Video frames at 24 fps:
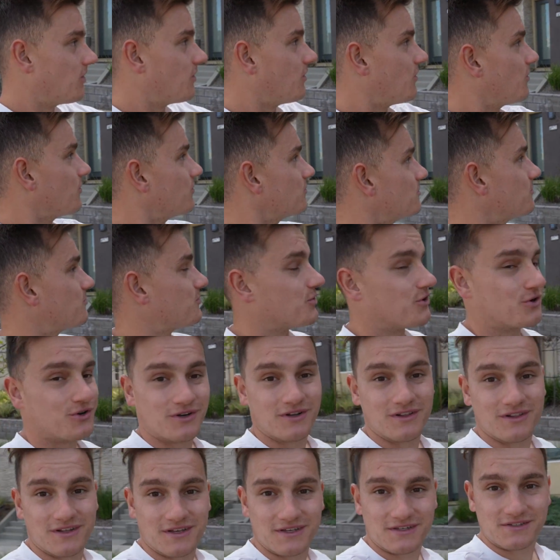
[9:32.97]
on the priority
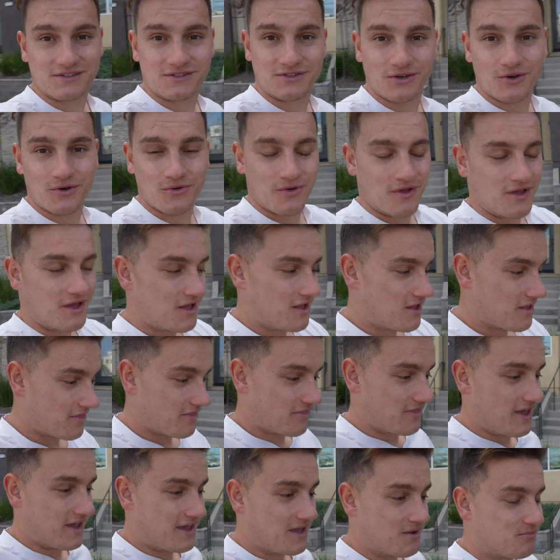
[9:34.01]
list, so
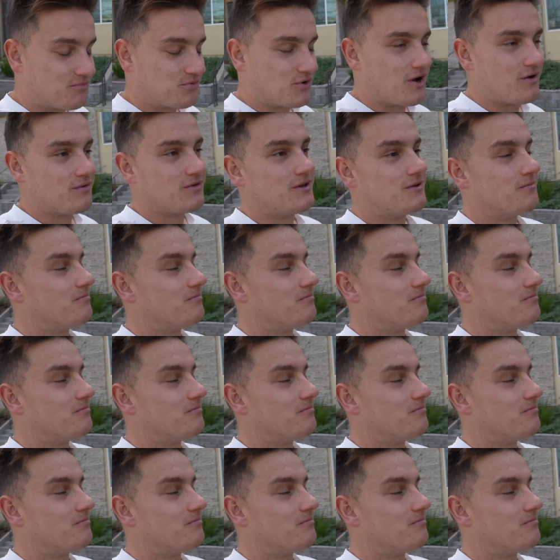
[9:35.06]
they can probably